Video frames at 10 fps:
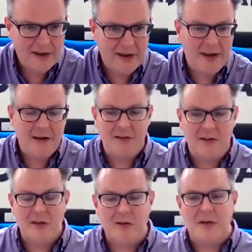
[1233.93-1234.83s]
here in
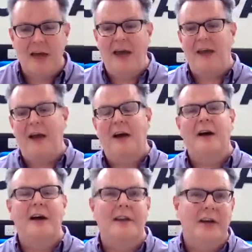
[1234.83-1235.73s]
the UK,
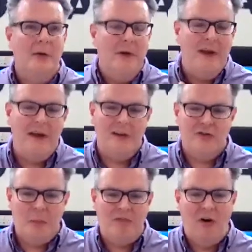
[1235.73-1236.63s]
we're hit
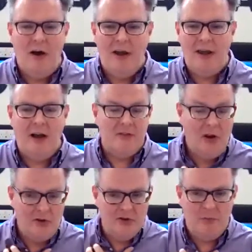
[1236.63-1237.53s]
Shopify.
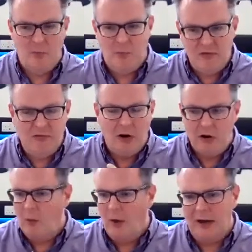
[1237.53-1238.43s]
Something we follow
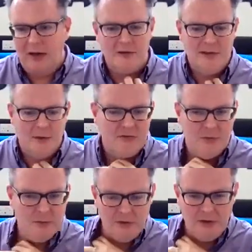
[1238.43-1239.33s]
quite closely.
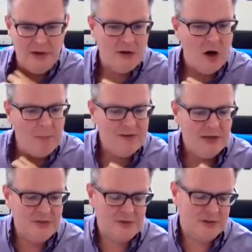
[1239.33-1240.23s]
Obviously, we're an e-commerce
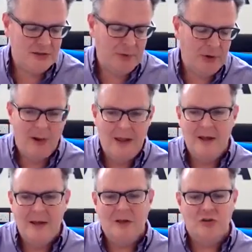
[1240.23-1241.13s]
agency, but
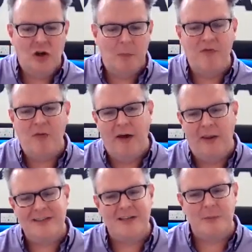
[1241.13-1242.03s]
Shopify, they
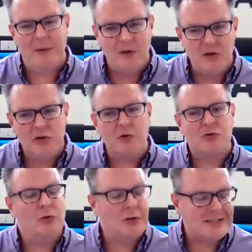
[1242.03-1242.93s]
seem to be in the news
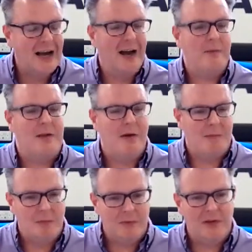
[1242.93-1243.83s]
all the time at the
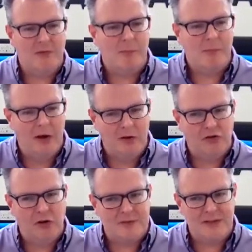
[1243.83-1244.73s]
moment with different
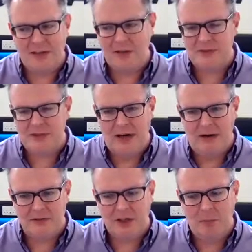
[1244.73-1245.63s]
partnerships. I think it was
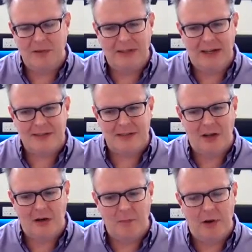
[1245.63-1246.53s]
announced a couple of days
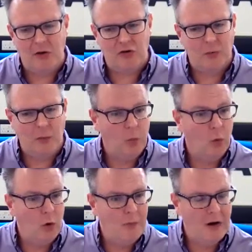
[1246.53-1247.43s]
ago, a partnership with
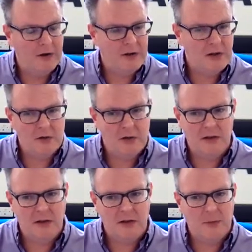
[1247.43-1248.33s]
Walmart
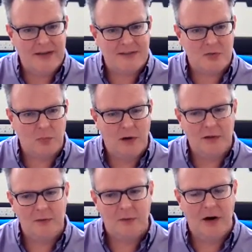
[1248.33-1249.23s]
in the US as
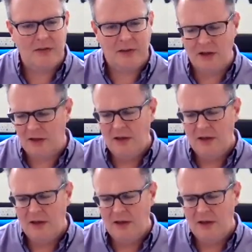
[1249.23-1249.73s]
well, where I think